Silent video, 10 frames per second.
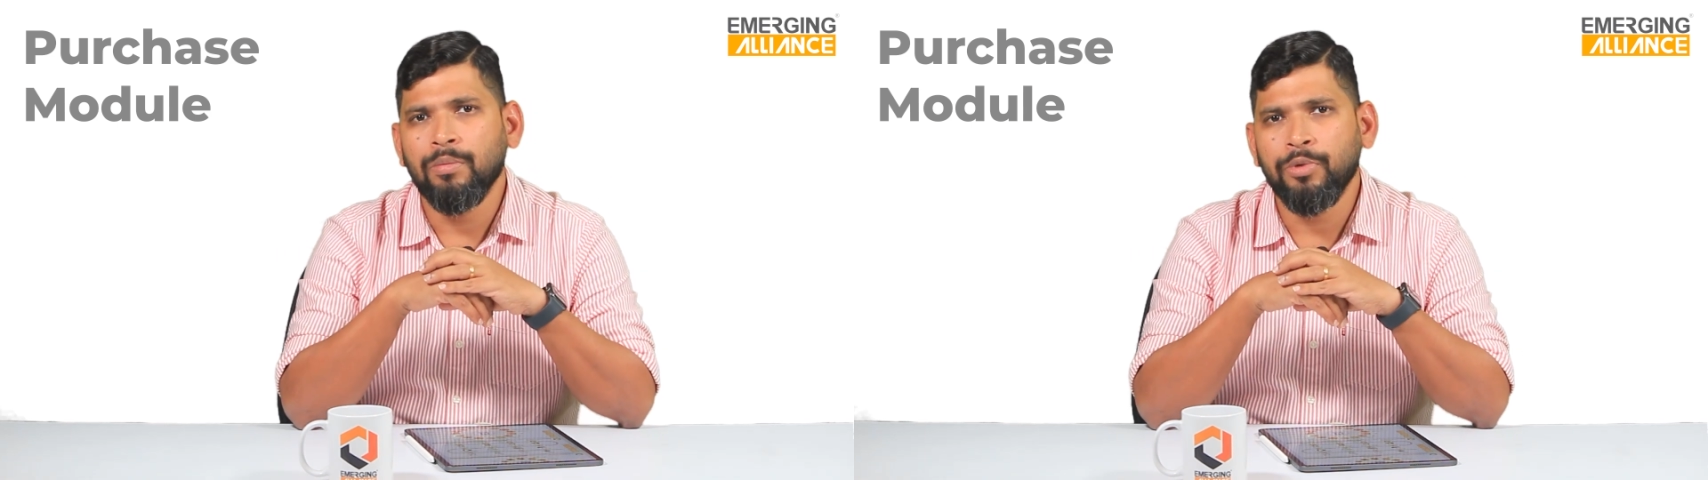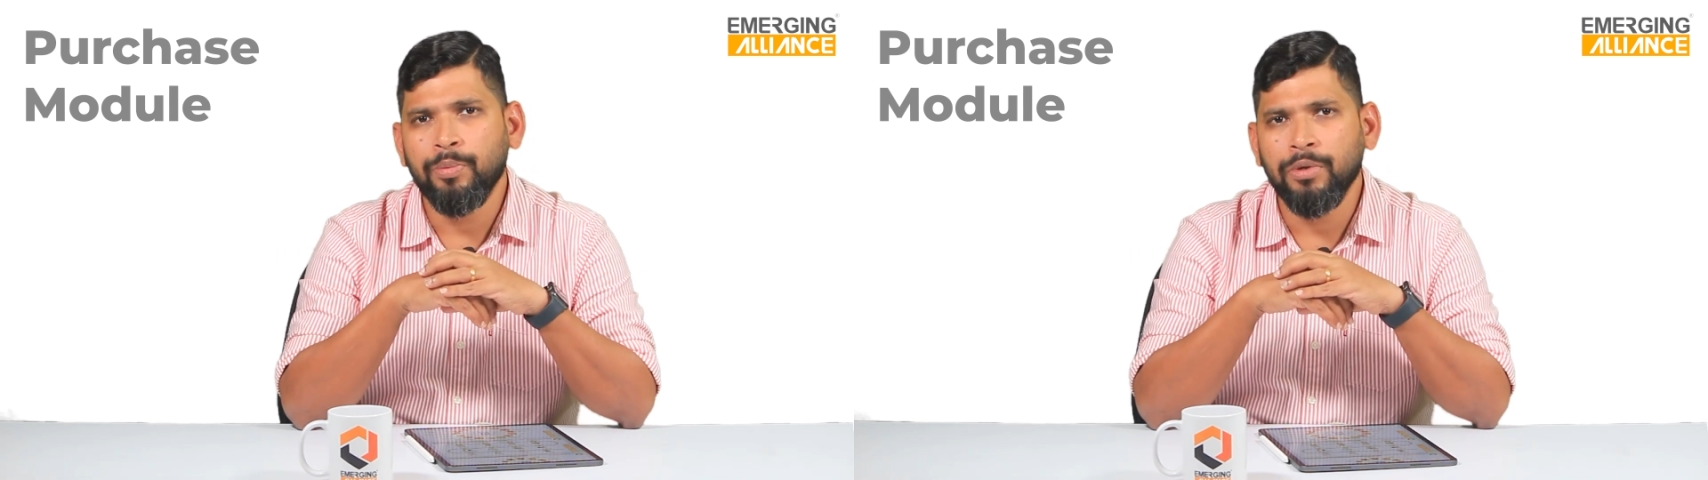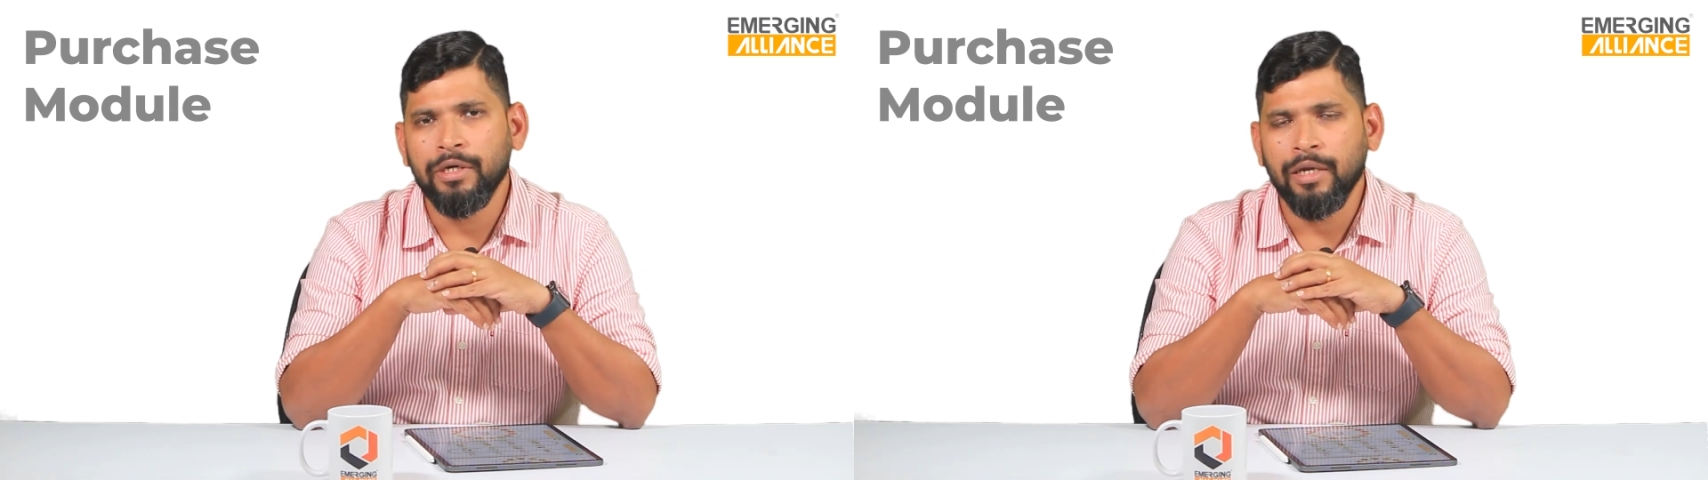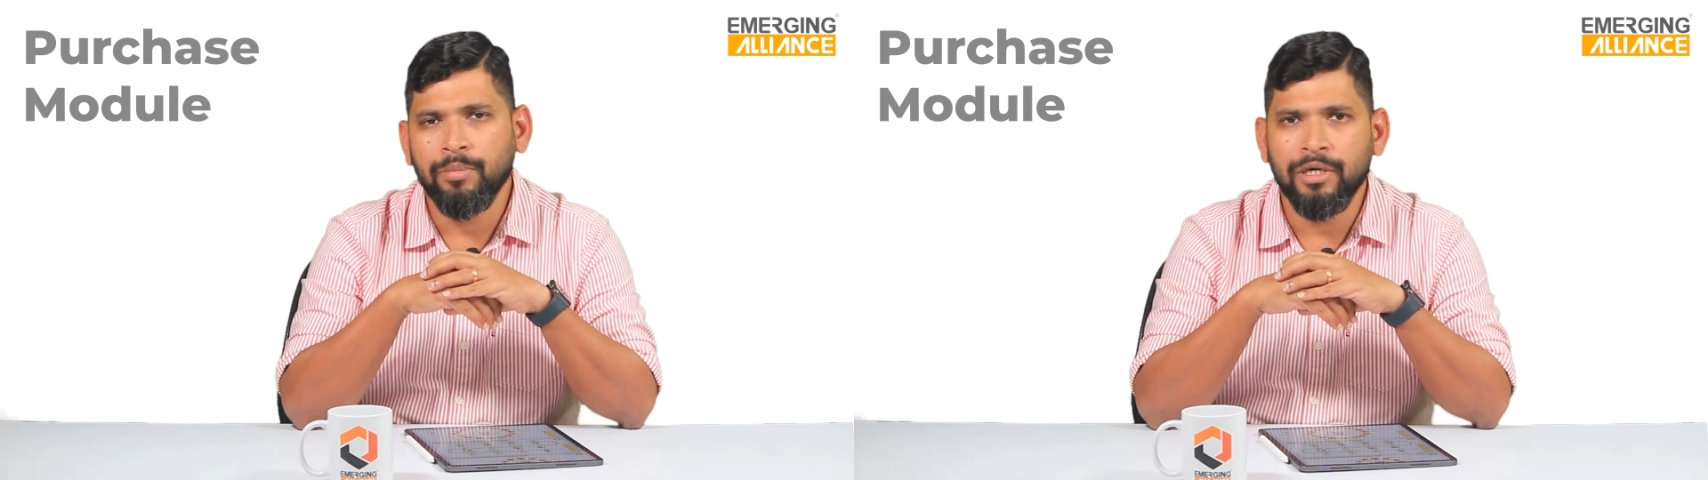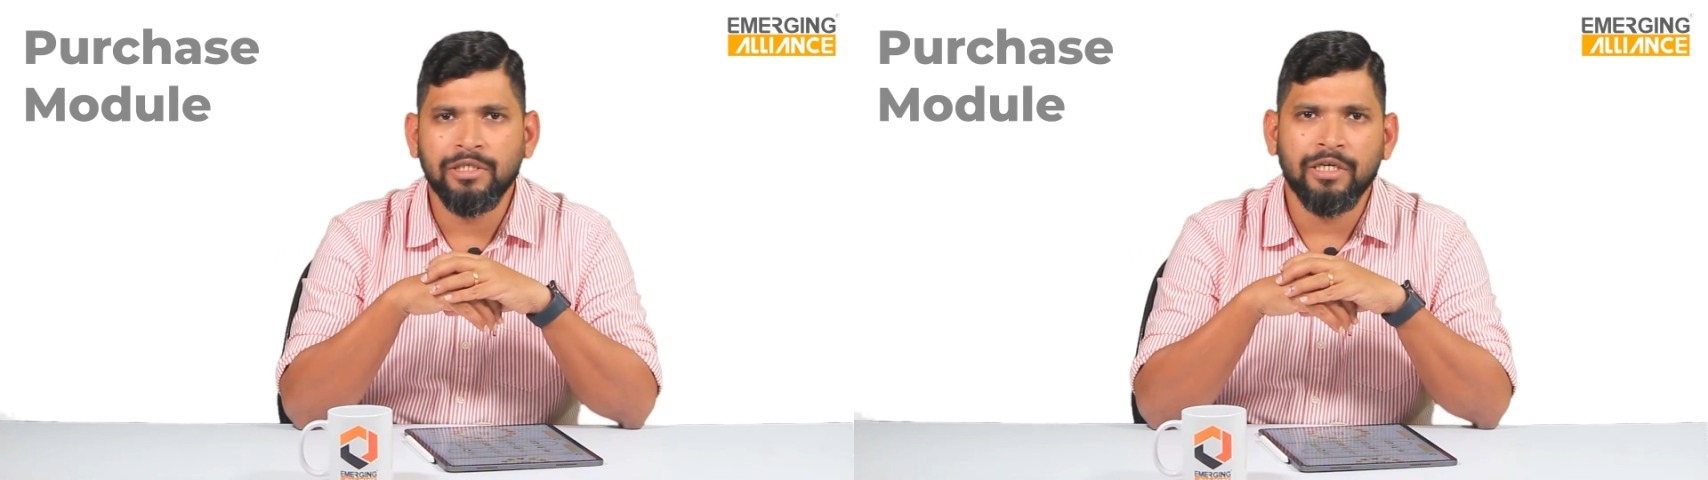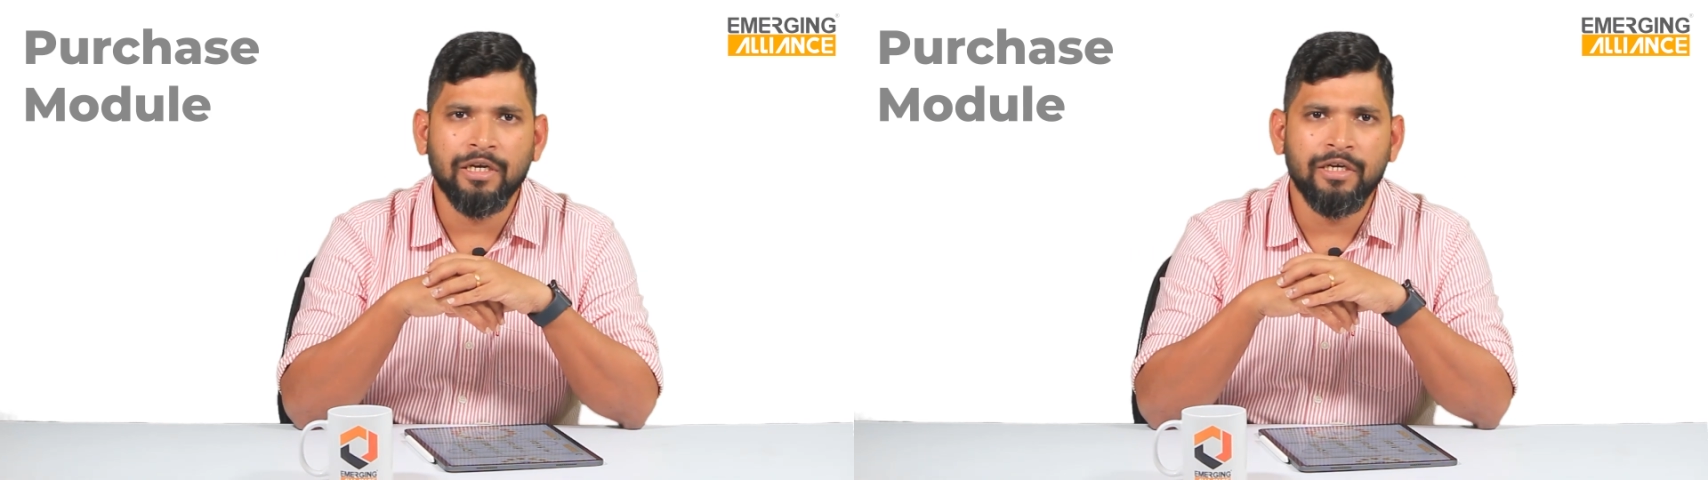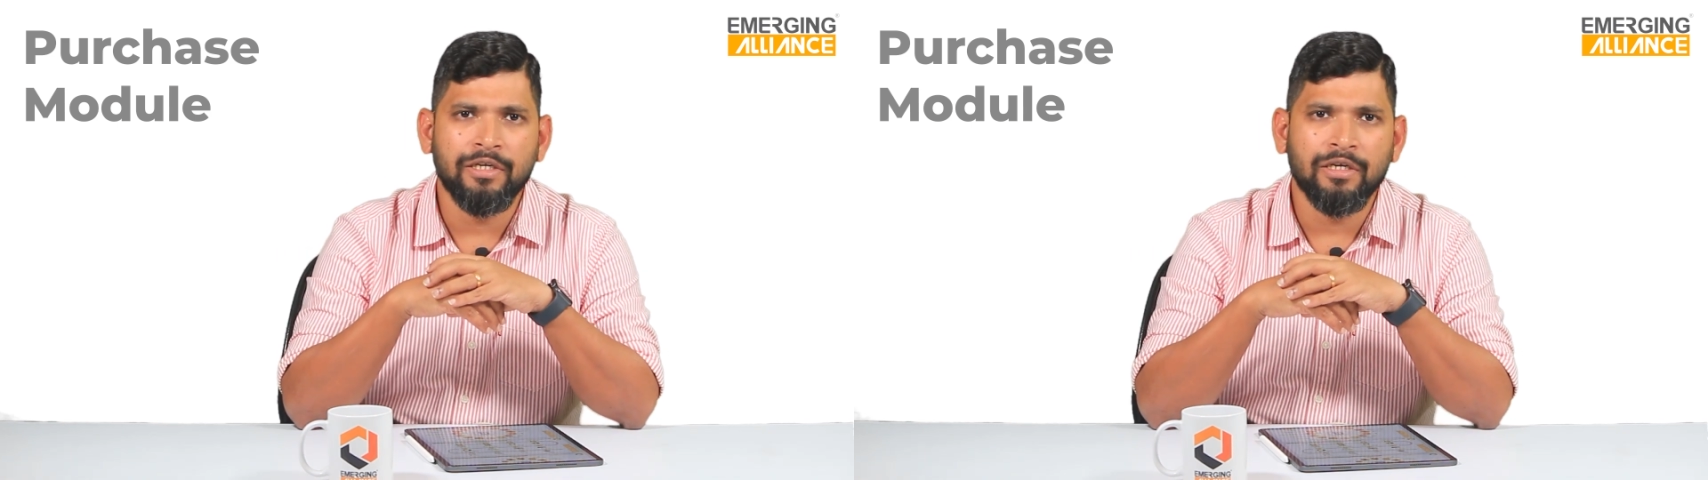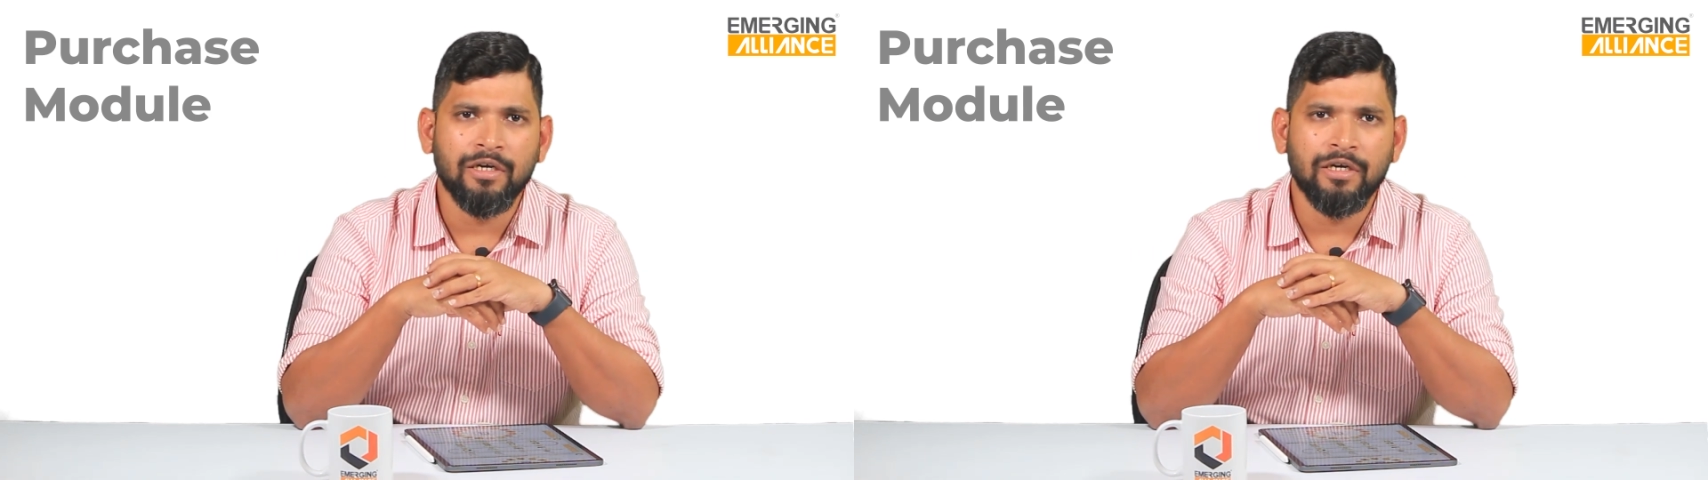people can basically